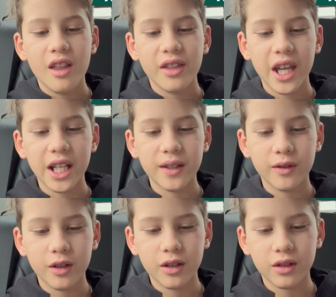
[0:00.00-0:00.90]
Thanks
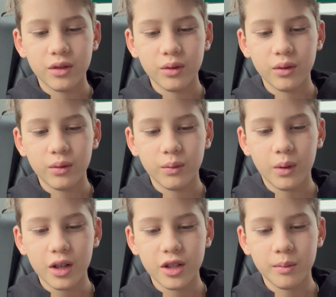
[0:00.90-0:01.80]
for
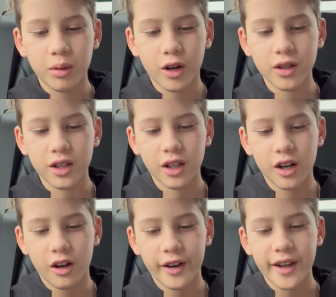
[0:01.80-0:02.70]
watching Pod
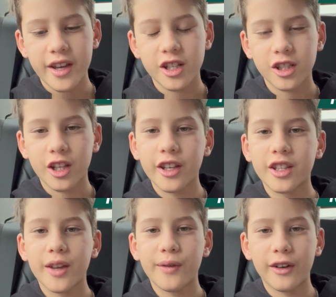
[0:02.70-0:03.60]
TNR. Stay
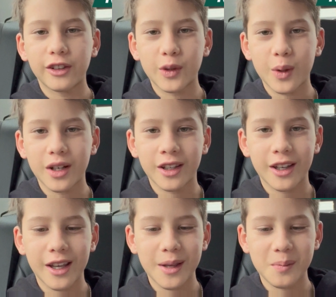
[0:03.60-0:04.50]
safe, everyone,
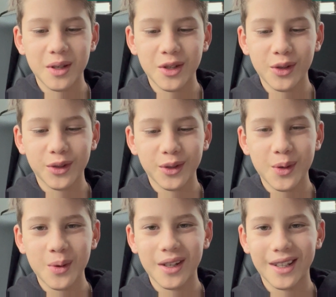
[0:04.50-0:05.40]
and be sure to
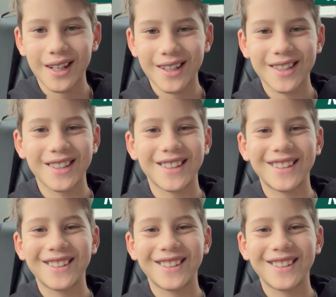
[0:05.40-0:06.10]
tune in next year.